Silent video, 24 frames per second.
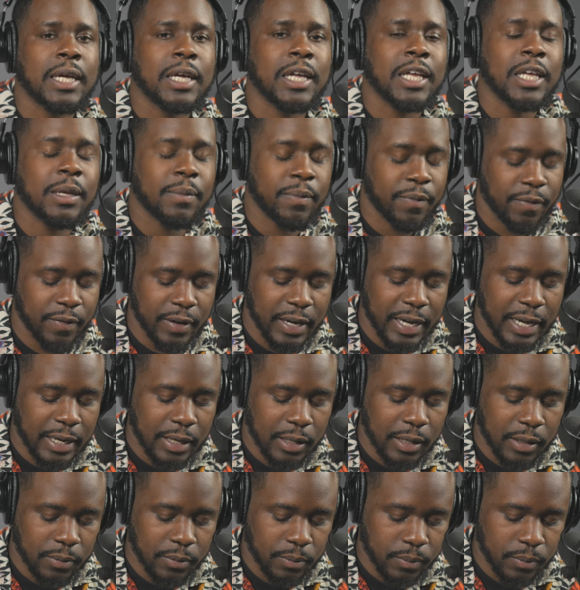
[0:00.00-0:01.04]
Keep
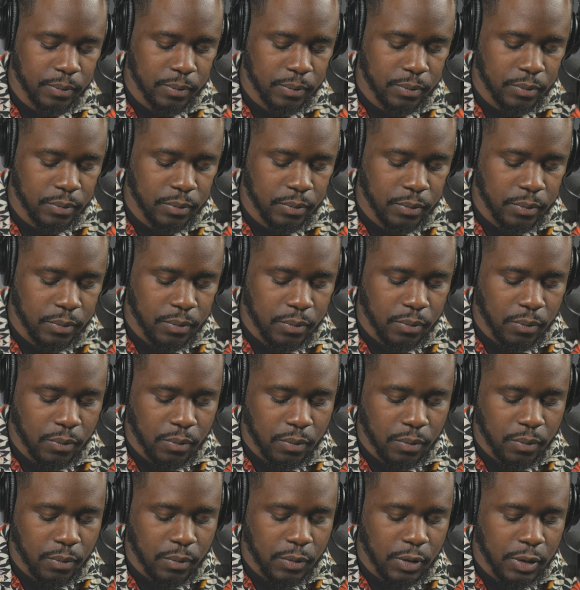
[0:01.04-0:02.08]
fighting.
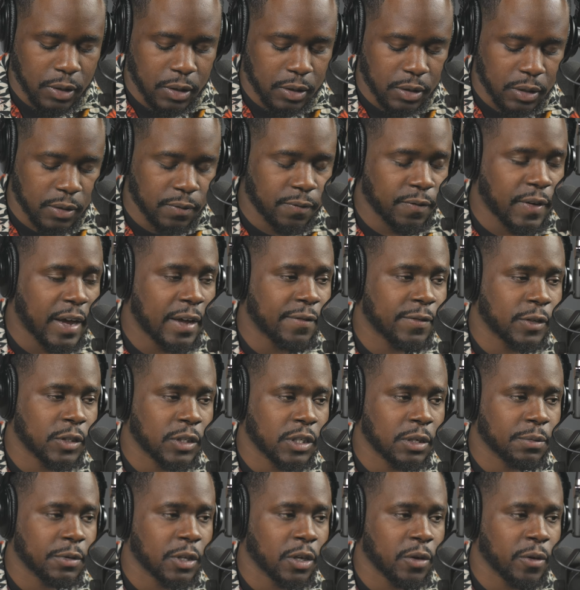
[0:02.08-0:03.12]
To fight for
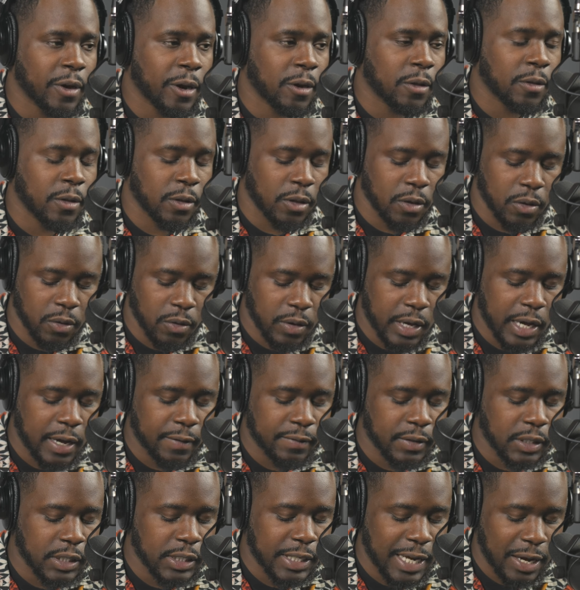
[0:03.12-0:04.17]
something greater than you, you have
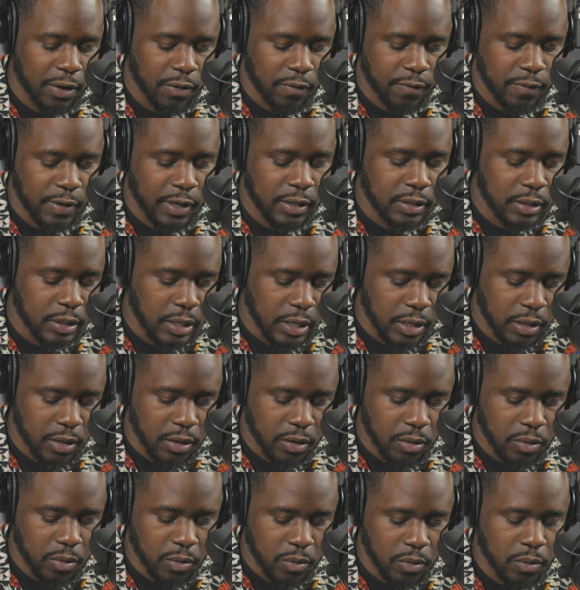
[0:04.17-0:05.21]
to sacrifice, let
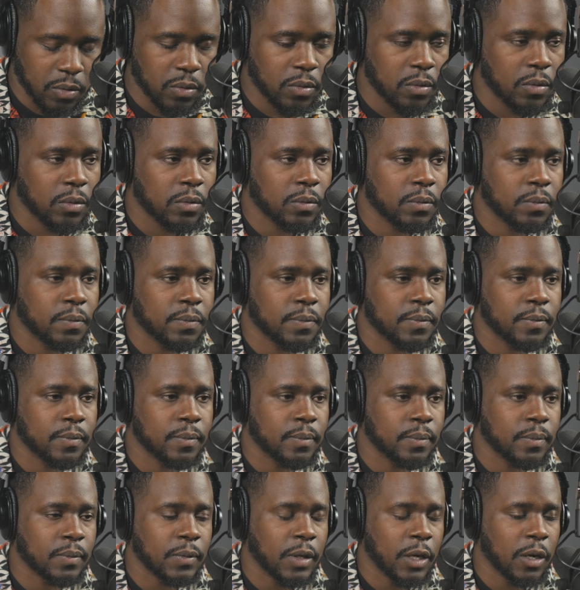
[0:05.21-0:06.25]
go.
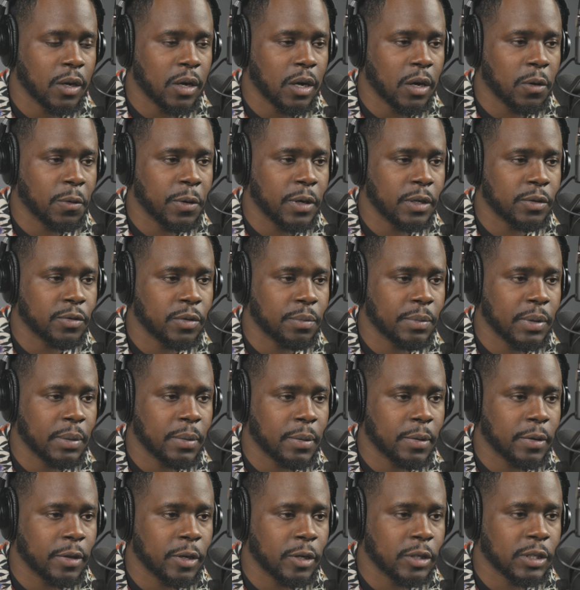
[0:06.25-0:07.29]
And always
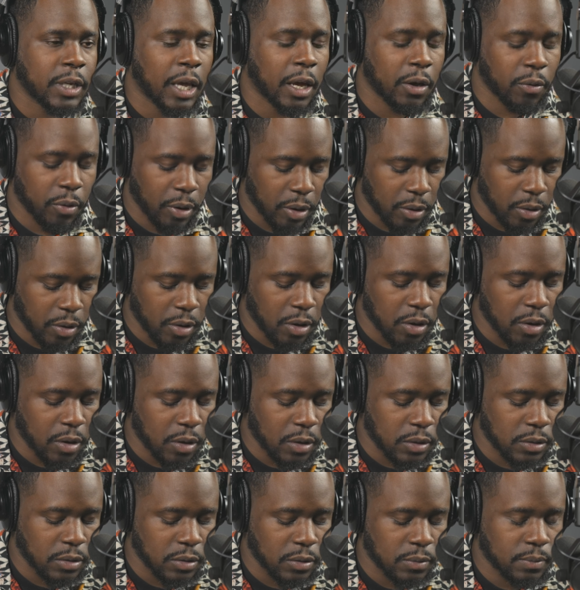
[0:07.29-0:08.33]
remember there's that greater cause.